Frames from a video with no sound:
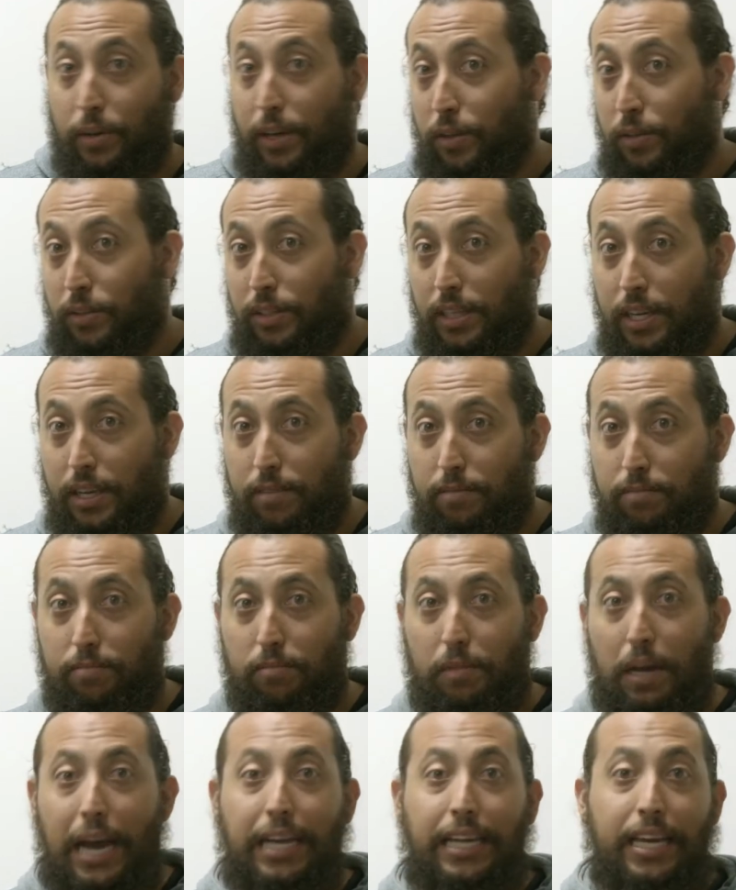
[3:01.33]
guilty.
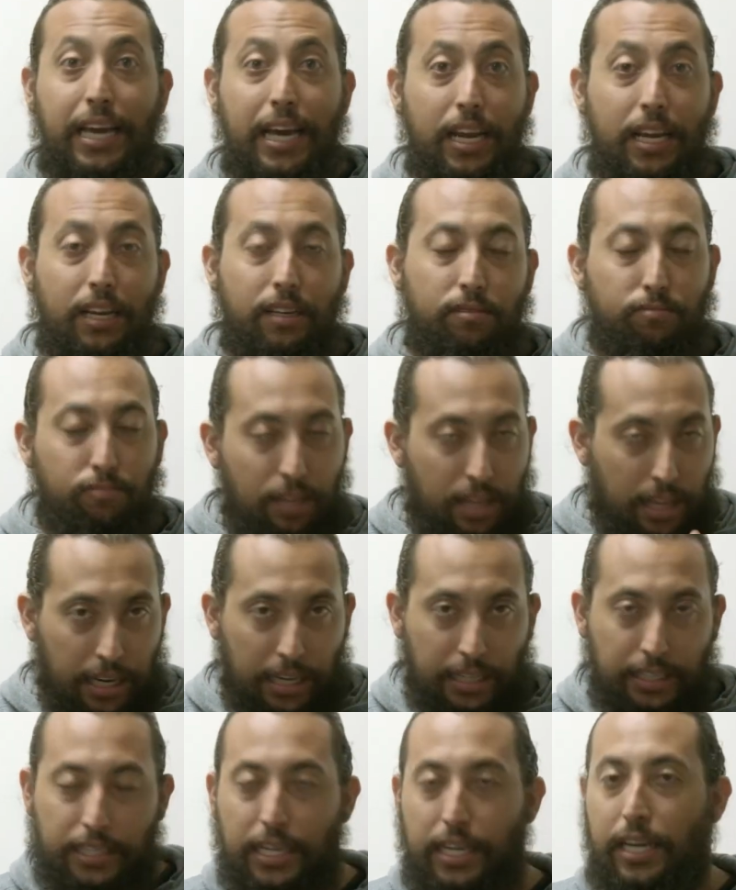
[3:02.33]
I get it and
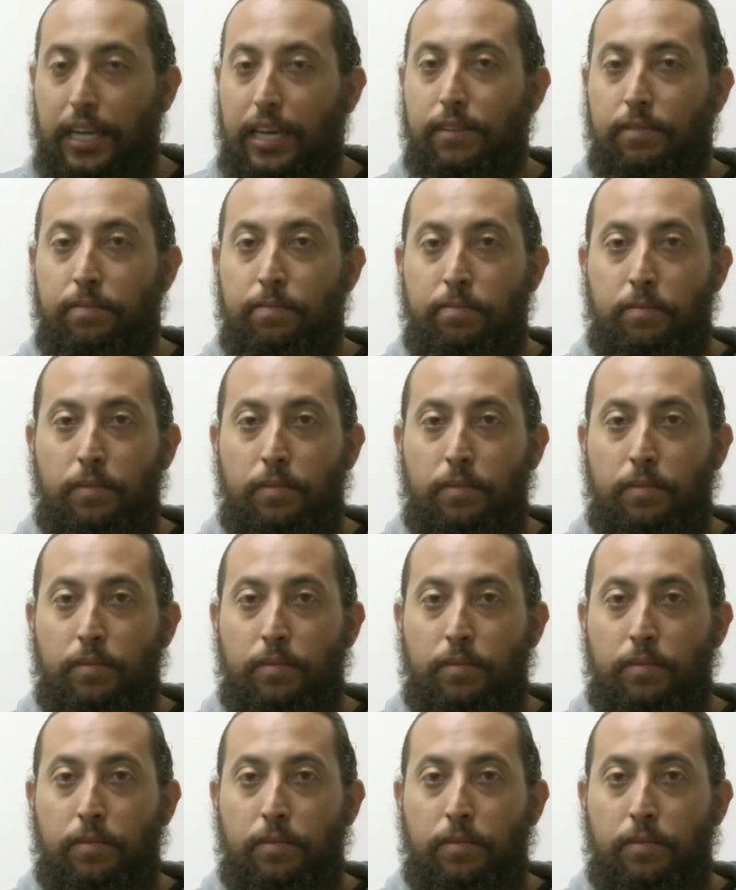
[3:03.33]
I dig it.